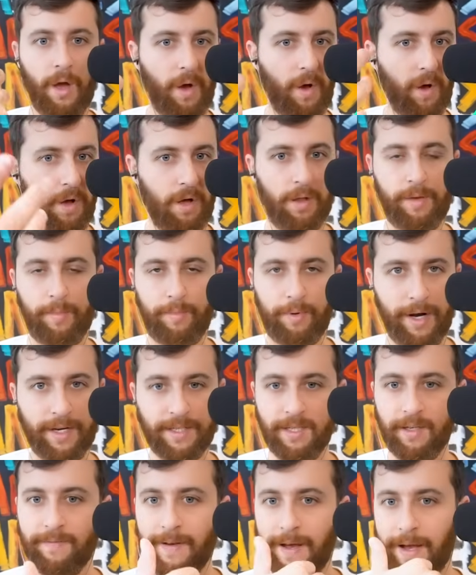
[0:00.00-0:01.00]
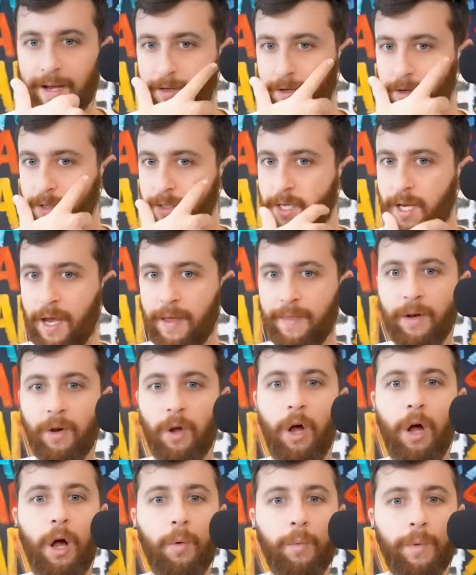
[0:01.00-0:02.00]
all the pricing factors, and then
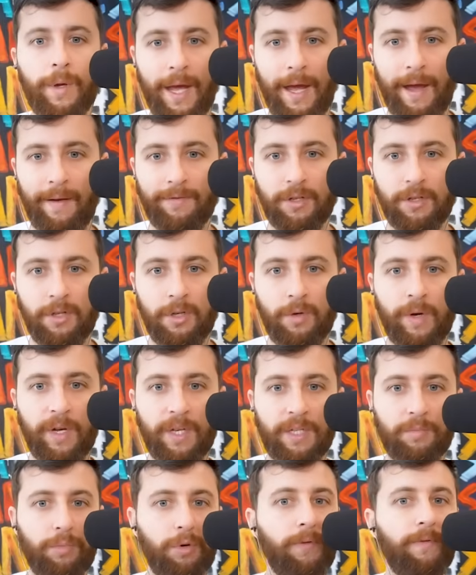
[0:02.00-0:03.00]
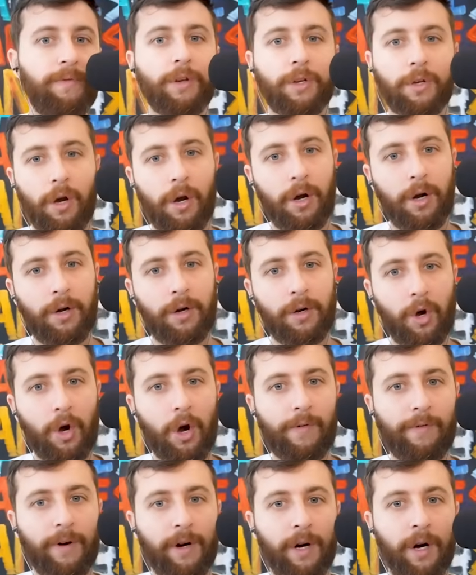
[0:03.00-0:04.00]
all we have to do is move the card
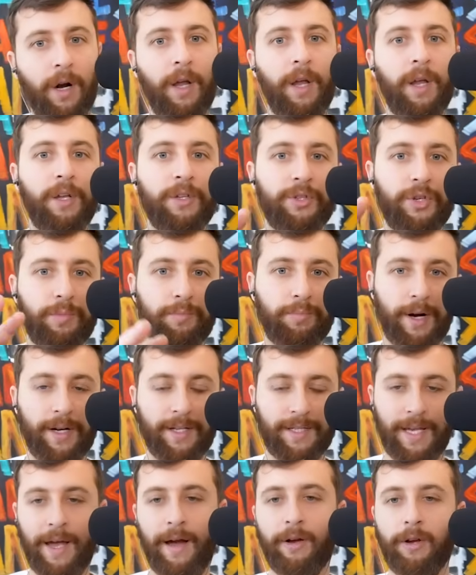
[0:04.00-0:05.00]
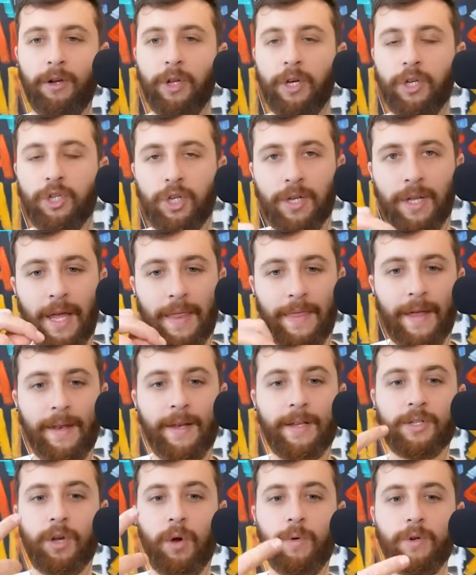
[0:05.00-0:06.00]
over to price calculation, and then
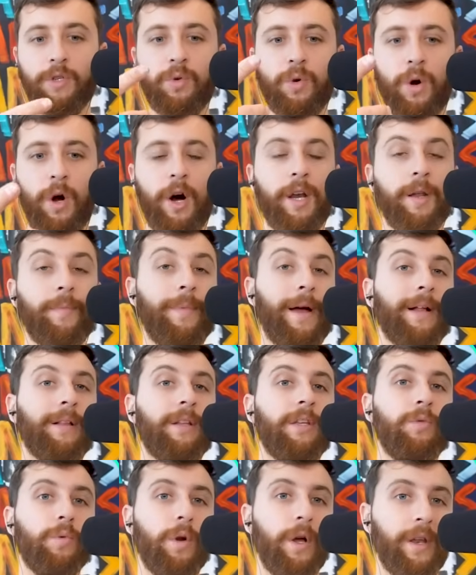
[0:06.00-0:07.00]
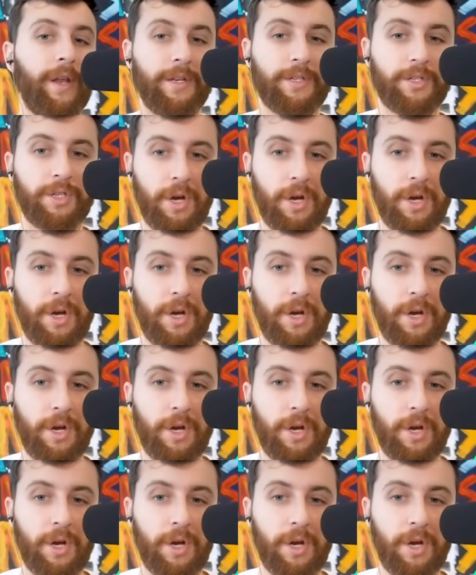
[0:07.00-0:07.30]
it's going to automatically run on its